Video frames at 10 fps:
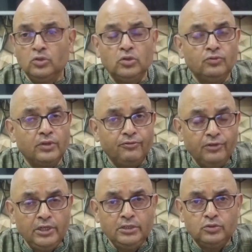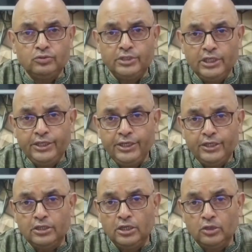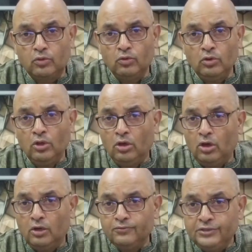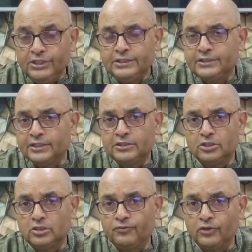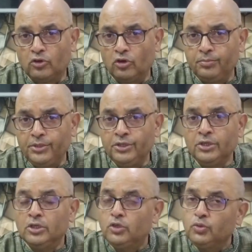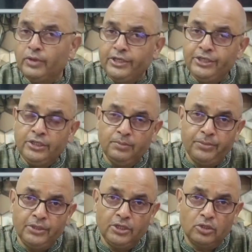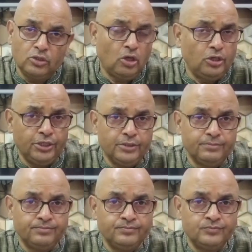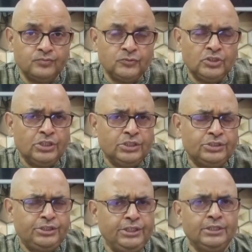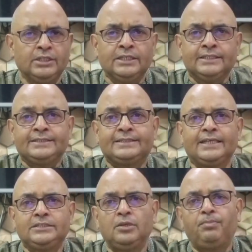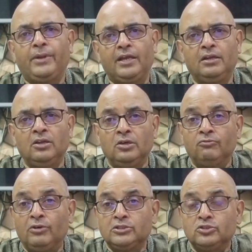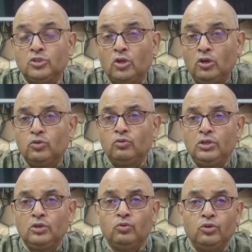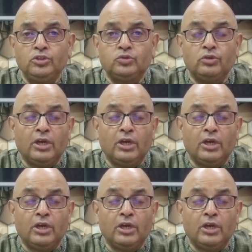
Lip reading: who were willing to delegate control of these sectors of economy to an independent authority. See, such a plan was not only going to